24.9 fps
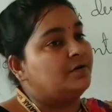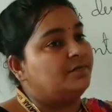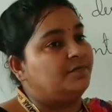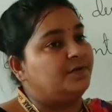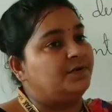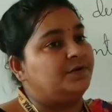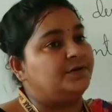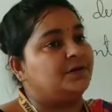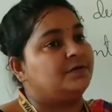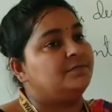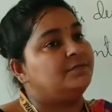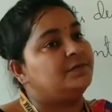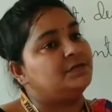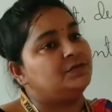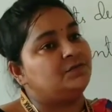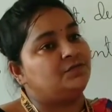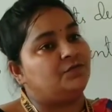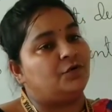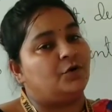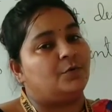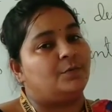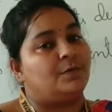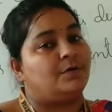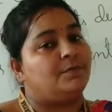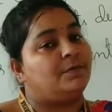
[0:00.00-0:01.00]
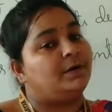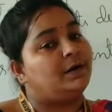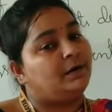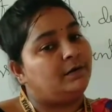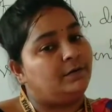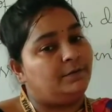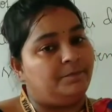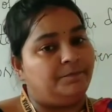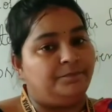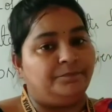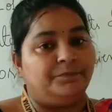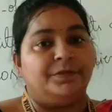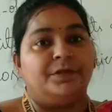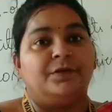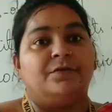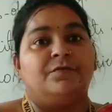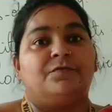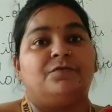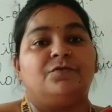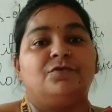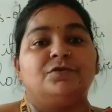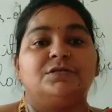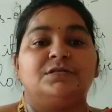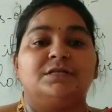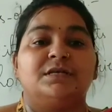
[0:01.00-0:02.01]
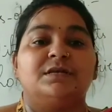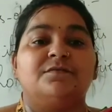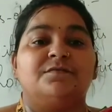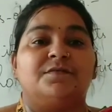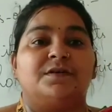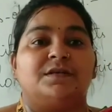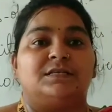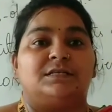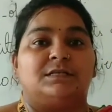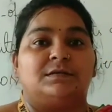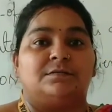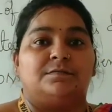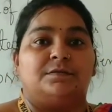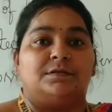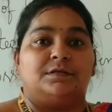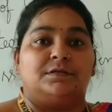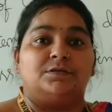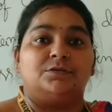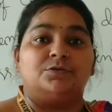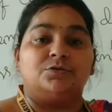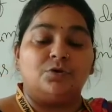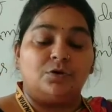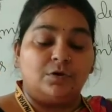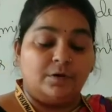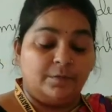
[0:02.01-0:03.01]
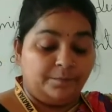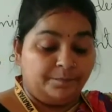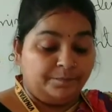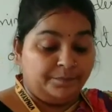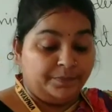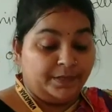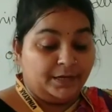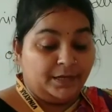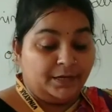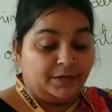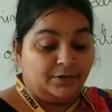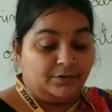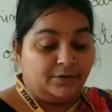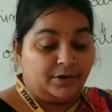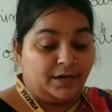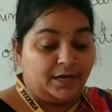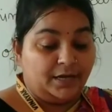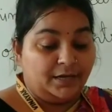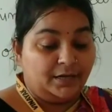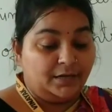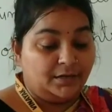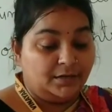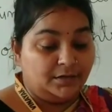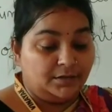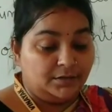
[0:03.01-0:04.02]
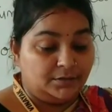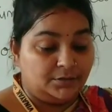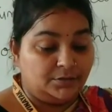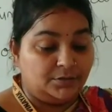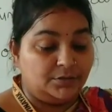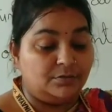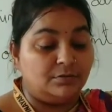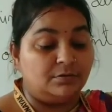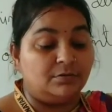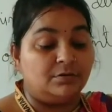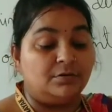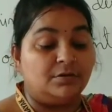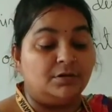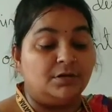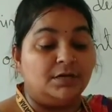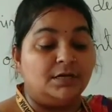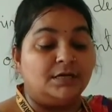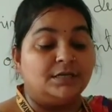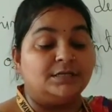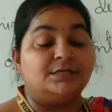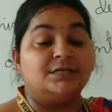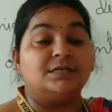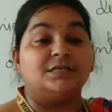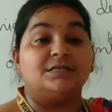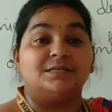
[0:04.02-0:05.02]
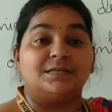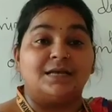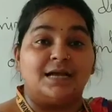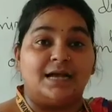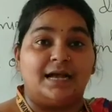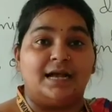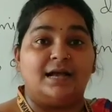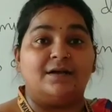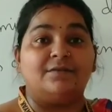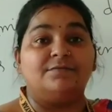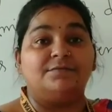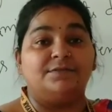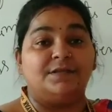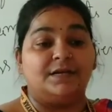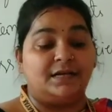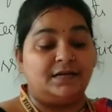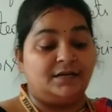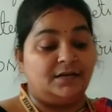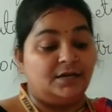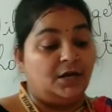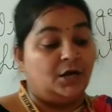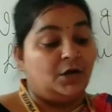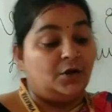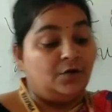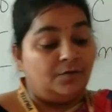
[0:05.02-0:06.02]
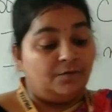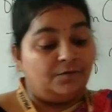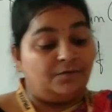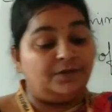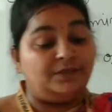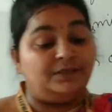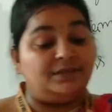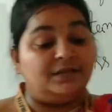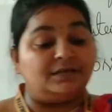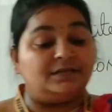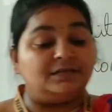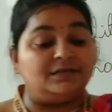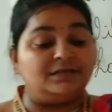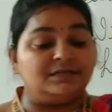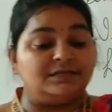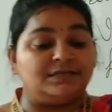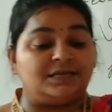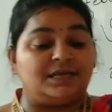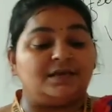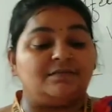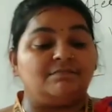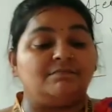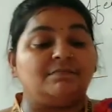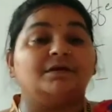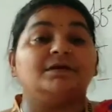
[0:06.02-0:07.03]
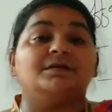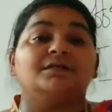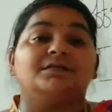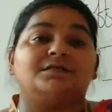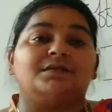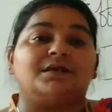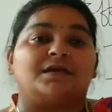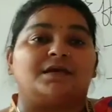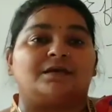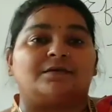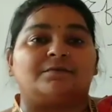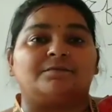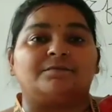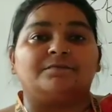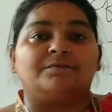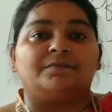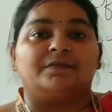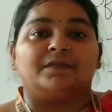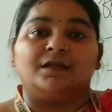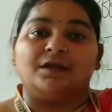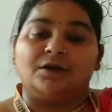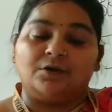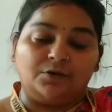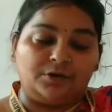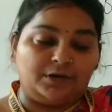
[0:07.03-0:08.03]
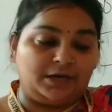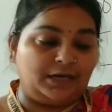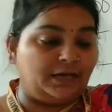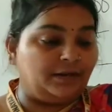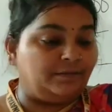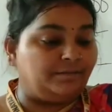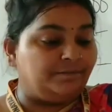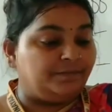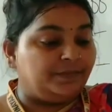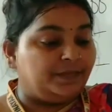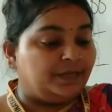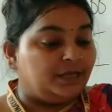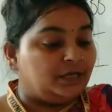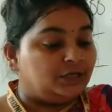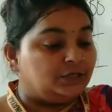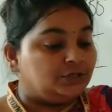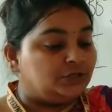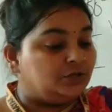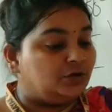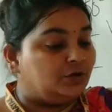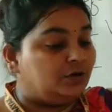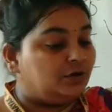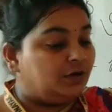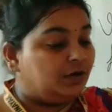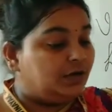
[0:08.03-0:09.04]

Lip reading: and vitamins from our fruits and vegetables. So try to just have that with the same theme. Okay, so